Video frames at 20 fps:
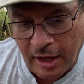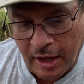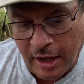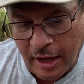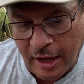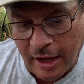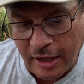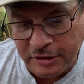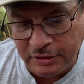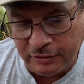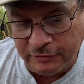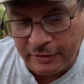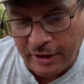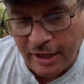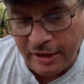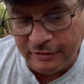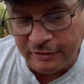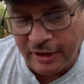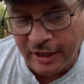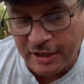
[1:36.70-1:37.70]
Annual
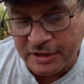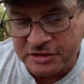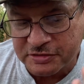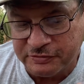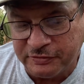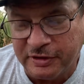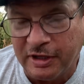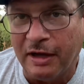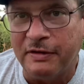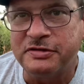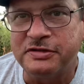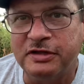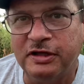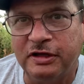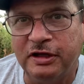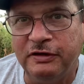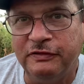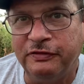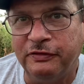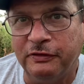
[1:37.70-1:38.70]
ryegrass, what I was
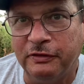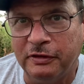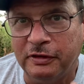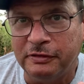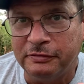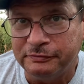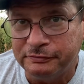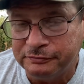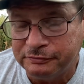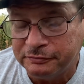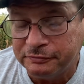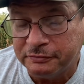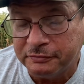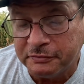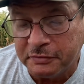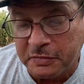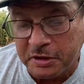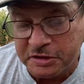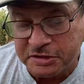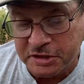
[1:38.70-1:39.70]
looking for,
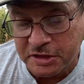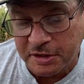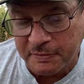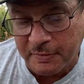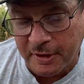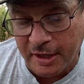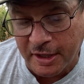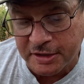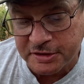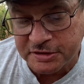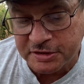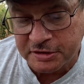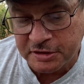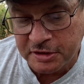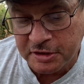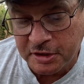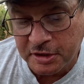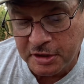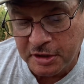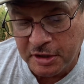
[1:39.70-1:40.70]
is in the mix,
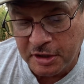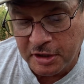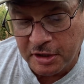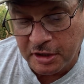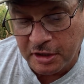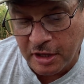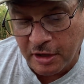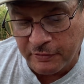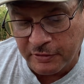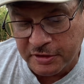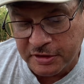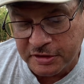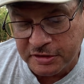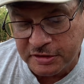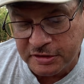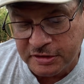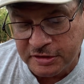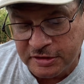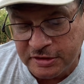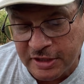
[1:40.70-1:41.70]
along with
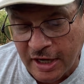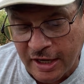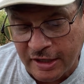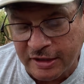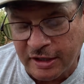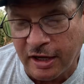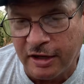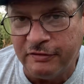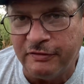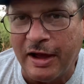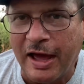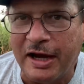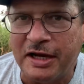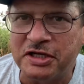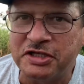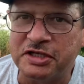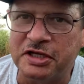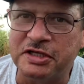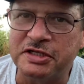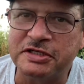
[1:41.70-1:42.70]
Daikon
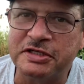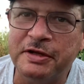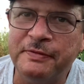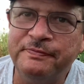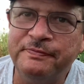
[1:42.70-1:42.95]
radishes,